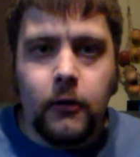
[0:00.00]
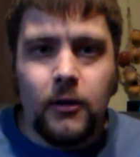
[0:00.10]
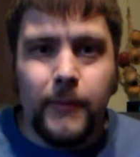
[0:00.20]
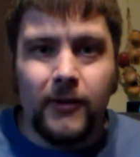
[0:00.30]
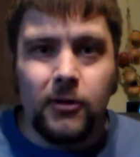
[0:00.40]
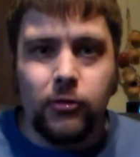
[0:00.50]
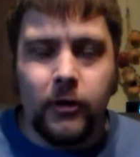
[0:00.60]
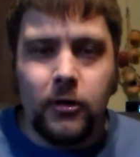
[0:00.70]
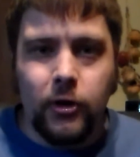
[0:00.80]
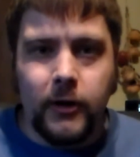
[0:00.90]
Spectre
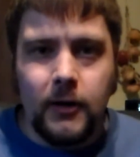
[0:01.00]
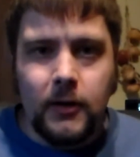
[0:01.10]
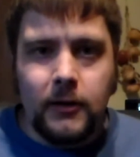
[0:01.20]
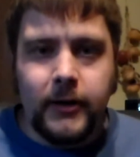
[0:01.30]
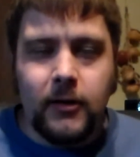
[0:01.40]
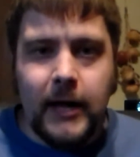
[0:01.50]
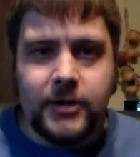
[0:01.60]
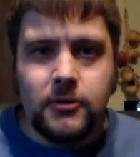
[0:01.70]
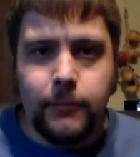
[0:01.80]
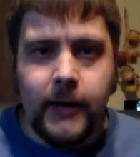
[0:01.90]
looks good. It's
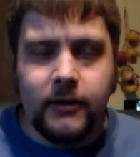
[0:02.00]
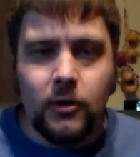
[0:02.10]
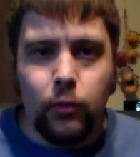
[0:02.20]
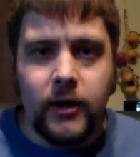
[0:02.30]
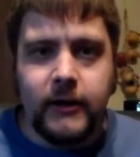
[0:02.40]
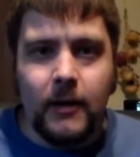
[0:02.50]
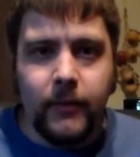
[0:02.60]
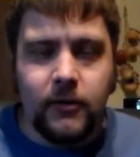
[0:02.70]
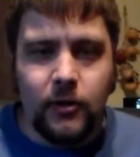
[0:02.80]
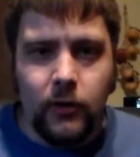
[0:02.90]
action-packed, gritty,
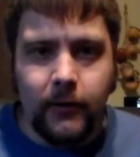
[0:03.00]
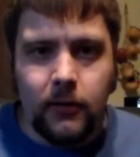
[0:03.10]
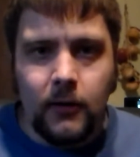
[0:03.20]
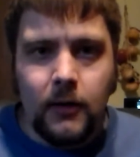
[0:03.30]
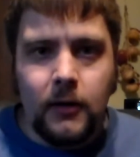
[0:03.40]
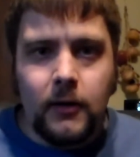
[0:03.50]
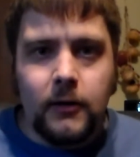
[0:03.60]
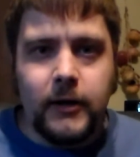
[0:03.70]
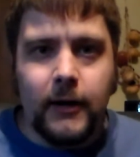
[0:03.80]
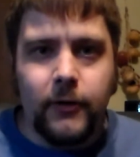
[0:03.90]
and mysterious.
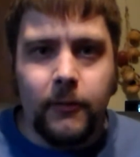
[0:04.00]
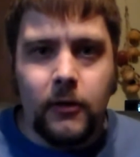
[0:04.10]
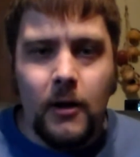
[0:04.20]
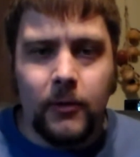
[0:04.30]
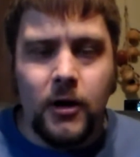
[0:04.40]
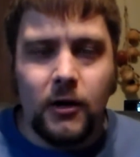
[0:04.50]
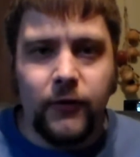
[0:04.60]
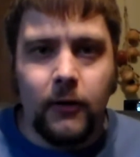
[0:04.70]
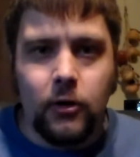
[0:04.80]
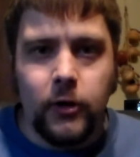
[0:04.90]
Yeah, the
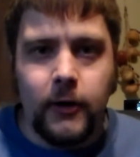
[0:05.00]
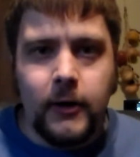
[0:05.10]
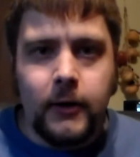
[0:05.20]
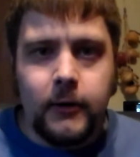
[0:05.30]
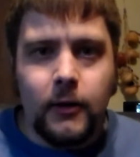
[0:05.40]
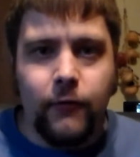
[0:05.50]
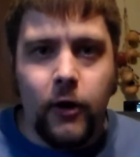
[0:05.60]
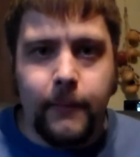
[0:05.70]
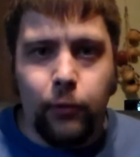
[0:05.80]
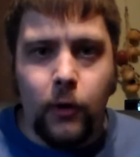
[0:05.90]
cinematography is good, it's
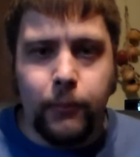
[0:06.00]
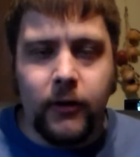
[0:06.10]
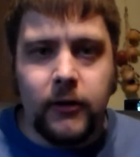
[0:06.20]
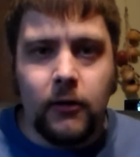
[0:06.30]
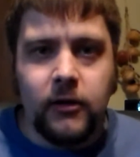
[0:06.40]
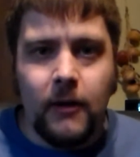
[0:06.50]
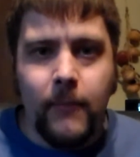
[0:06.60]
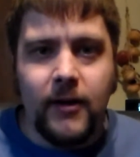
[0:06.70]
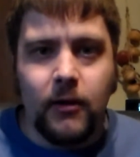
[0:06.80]
very appropriate since Sam